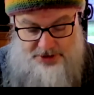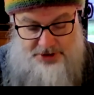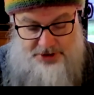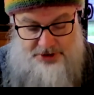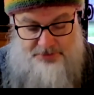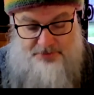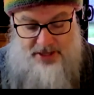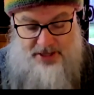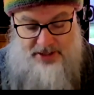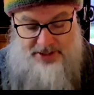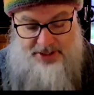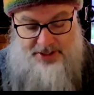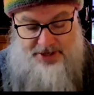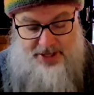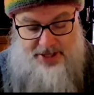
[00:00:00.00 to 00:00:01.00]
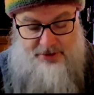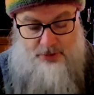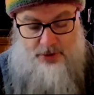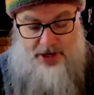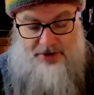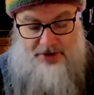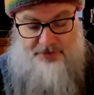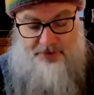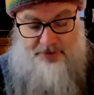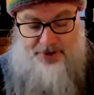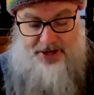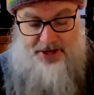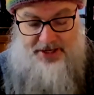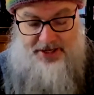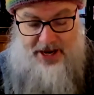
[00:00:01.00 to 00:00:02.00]
This is merely another way of
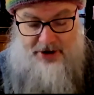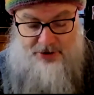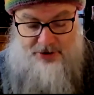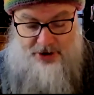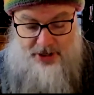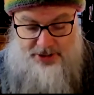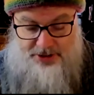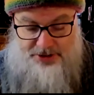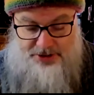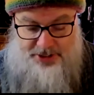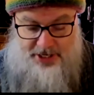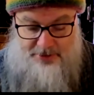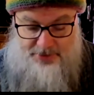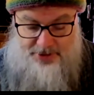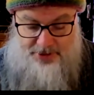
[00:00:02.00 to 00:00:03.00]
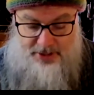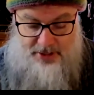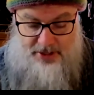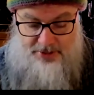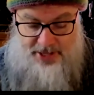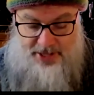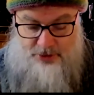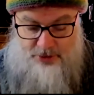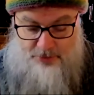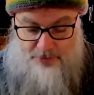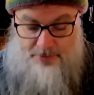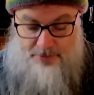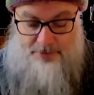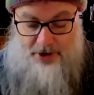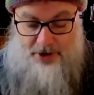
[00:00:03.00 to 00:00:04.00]
repeating our earlier statement that your
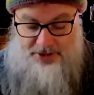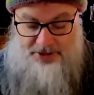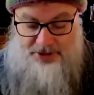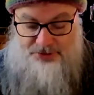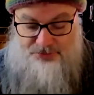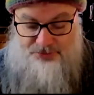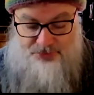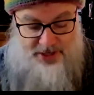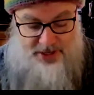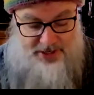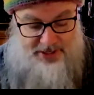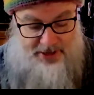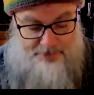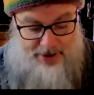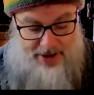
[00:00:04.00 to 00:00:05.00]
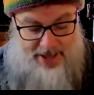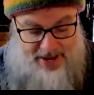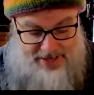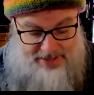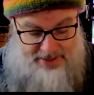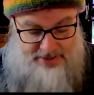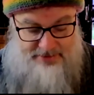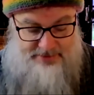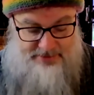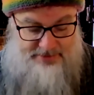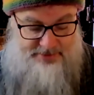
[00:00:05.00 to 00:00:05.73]
mind is really a blank.